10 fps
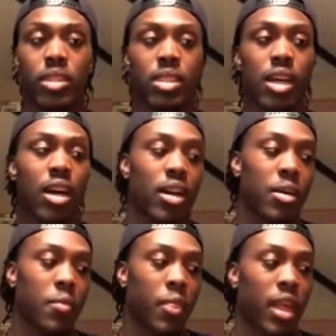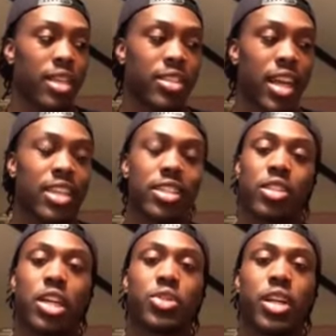I actually
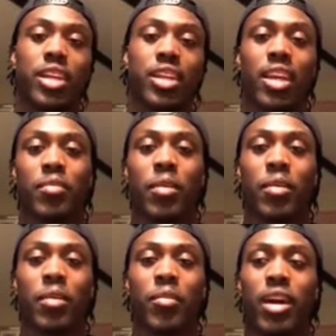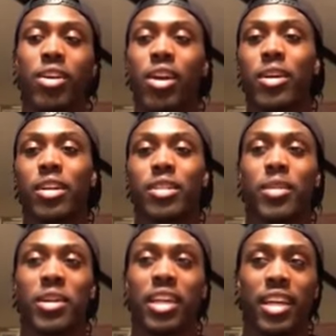started training that in my backyard when I was
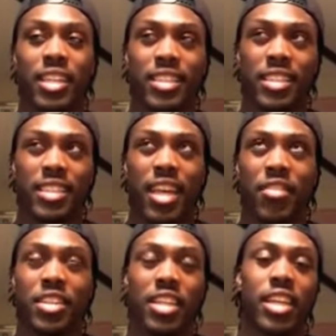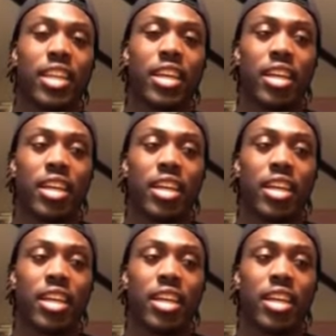about like 17.